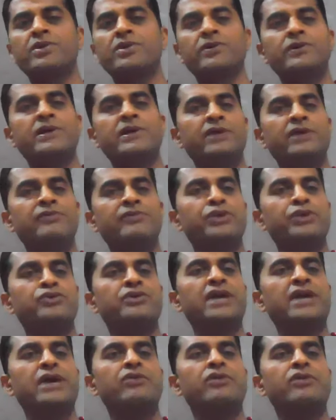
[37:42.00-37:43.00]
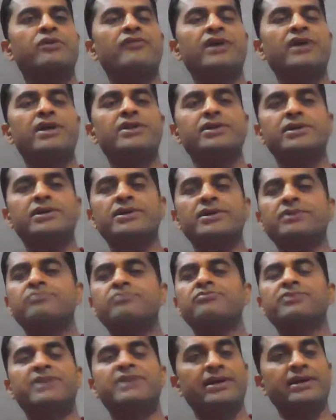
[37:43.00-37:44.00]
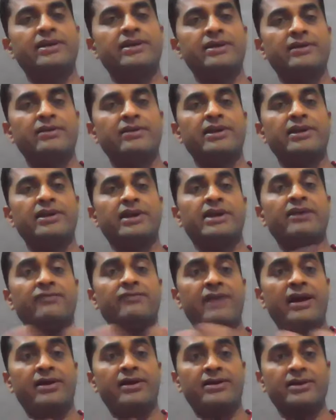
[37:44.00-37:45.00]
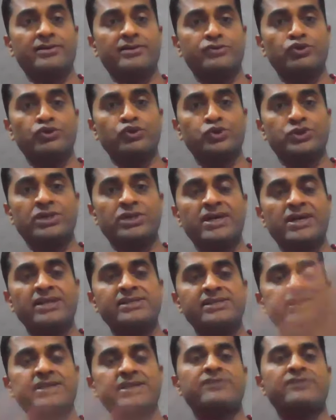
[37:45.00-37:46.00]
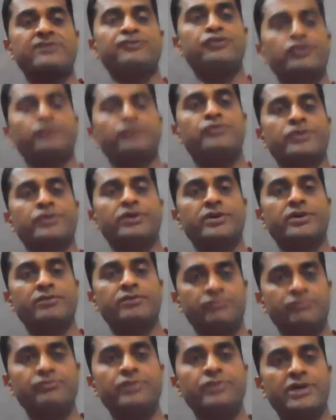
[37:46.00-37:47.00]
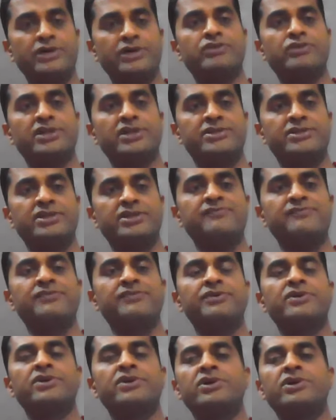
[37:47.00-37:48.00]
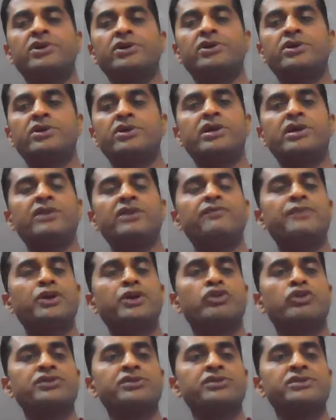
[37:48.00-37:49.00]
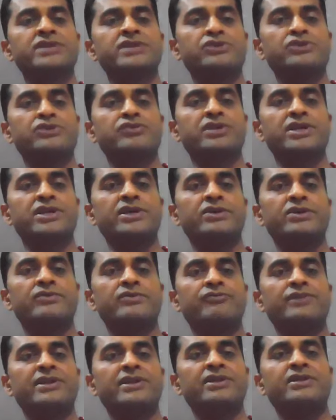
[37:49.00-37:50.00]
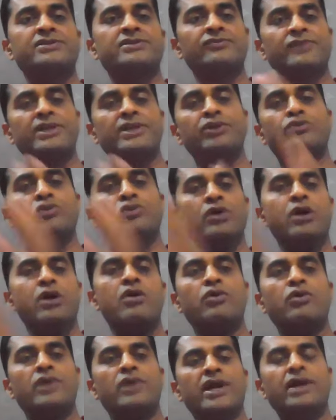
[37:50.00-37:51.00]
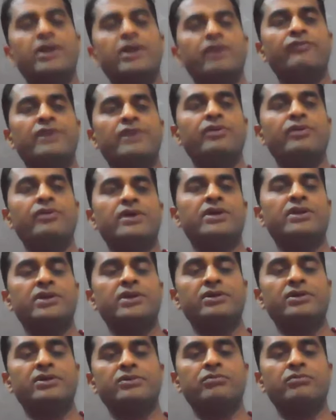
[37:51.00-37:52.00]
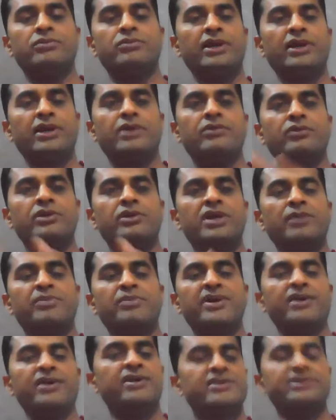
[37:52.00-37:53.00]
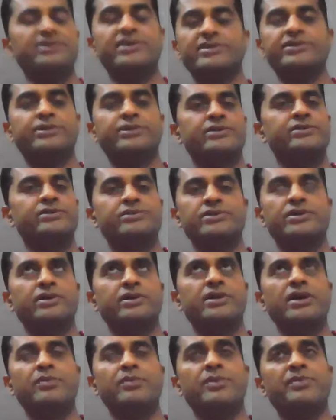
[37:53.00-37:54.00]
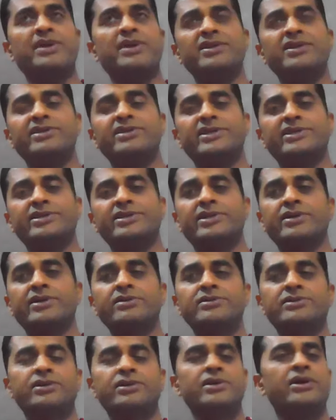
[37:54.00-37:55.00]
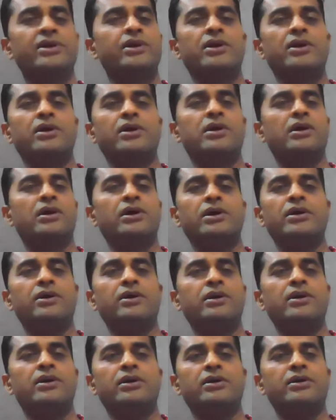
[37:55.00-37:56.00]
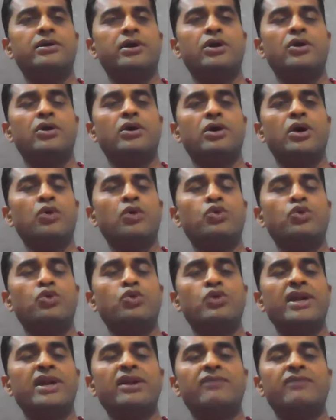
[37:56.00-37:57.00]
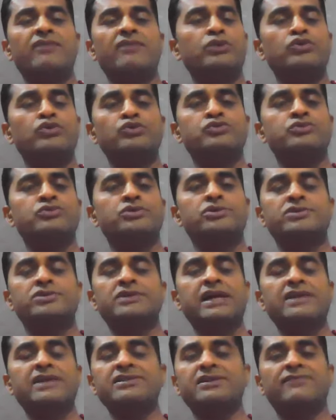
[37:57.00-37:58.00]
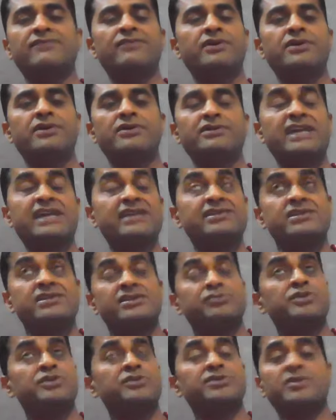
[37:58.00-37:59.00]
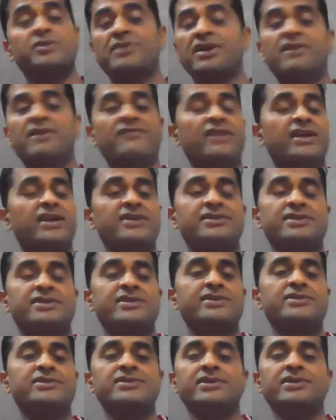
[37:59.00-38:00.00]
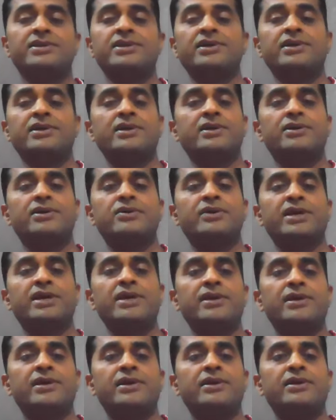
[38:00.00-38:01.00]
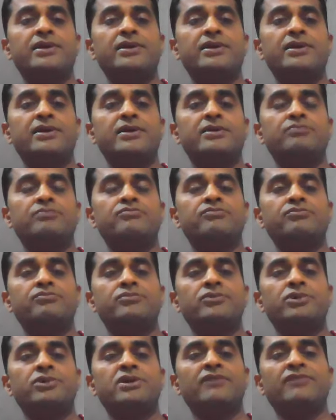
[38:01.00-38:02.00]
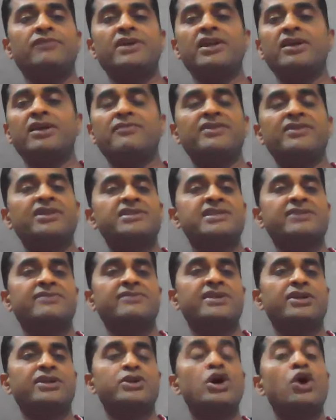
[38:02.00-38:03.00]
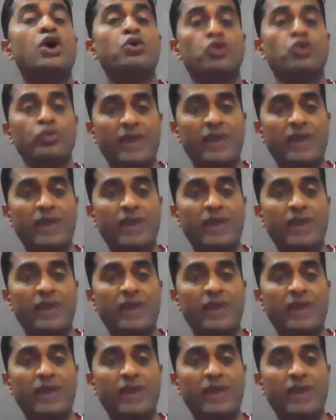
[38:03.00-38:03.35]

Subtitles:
you need to try to avoid the trigger factor, those allergic food actually stuff. And precautions actually, when you go out and when you're in the, keeping injections, EpiPen injections, and how to identify those signs and symptoms of anaphylaxis. Okay, and depending upon the severity, how to